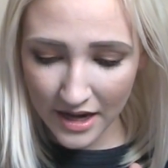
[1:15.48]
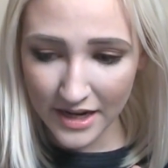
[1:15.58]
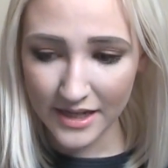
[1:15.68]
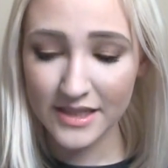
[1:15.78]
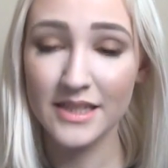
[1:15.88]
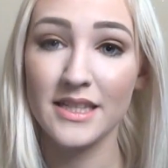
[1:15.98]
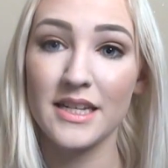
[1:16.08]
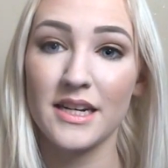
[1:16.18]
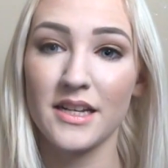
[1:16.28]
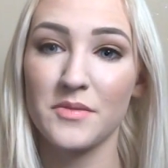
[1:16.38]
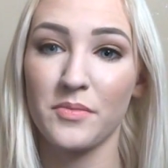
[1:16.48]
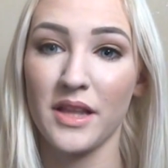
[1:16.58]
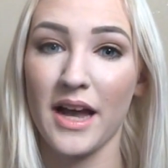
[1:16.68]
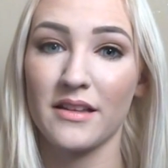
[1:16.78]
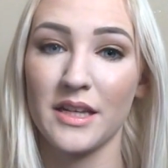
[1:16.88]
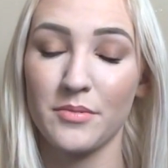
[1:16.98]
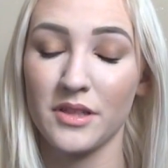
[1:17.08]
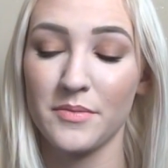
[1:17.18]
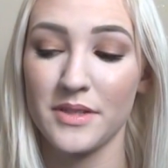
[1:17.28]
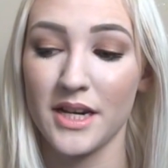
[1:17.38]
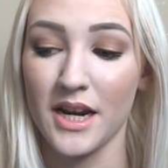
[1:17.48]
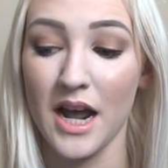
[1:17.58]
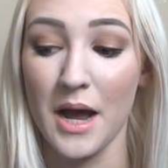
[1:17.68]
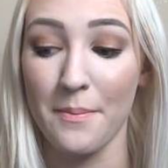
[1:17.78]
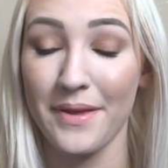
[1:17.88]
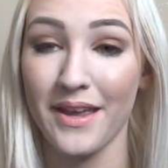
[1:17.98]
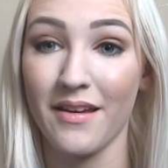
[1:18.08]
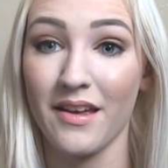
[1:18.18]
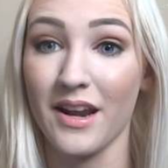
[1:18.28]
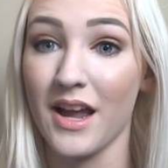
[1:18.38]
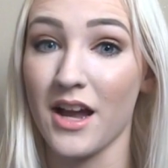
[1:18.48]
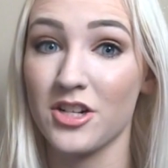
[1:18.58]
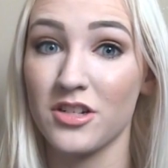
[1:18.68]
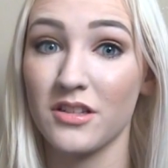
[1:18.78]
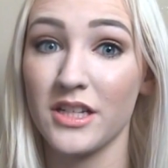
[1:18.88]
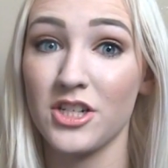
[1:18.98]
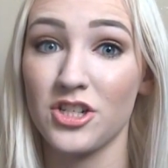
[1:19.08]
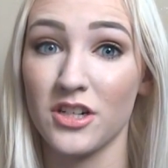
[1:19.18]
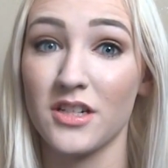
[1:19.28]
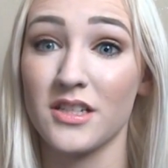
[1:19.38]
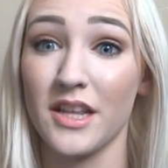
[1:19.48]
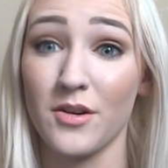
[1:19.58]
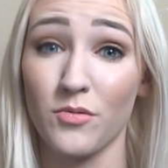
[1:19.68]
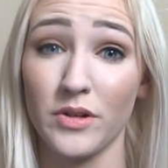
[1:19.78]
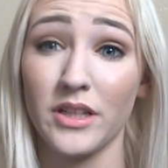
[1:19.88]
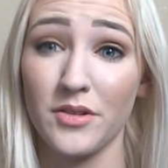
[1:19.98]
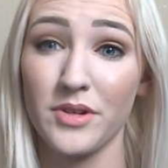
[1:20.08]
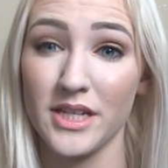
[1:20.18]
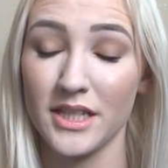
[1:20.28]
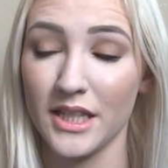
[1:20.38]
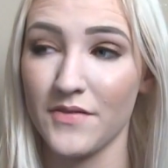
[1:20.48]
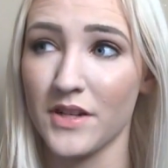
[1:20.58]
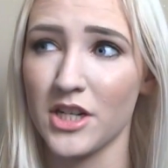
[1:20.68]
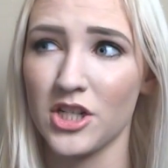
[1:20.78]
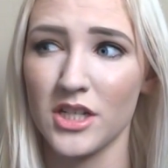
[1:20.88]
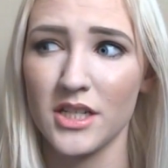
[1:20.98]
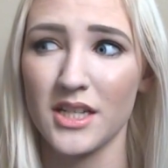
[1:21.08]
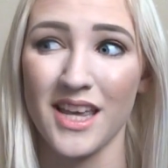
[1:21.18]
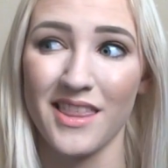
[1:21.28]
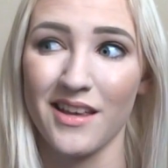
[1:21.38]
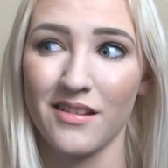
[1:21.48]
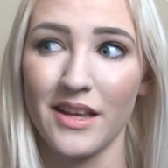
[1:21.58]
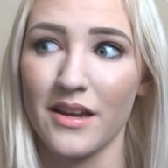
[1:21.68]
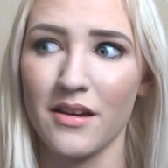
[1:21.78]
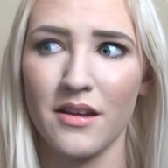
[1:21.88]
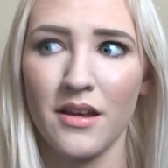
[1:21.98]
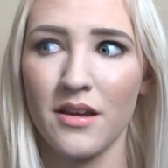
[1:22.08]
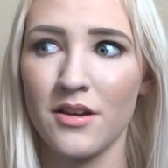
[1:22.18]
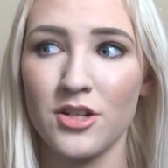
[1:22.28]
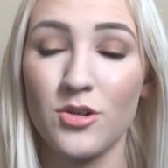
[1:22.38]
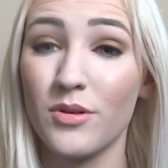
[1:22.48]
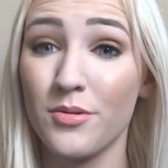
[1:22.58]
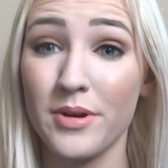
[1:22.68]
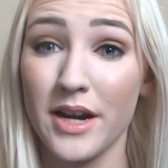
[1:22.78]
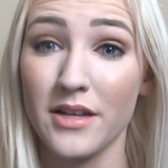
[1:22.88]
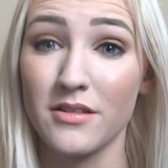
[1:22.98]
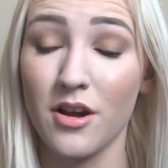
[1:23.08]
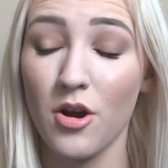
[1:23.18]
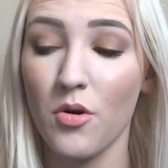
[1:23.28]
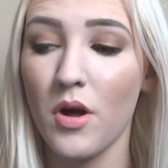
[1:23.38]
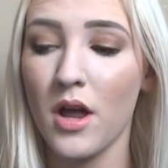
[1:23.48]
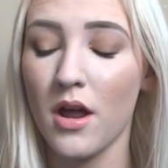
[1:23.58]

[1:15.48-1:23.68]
Next is the NYX Black Label Lipstick in Hot Pink, and I actually just really recently finished this, I think like 2 or 3 days ago.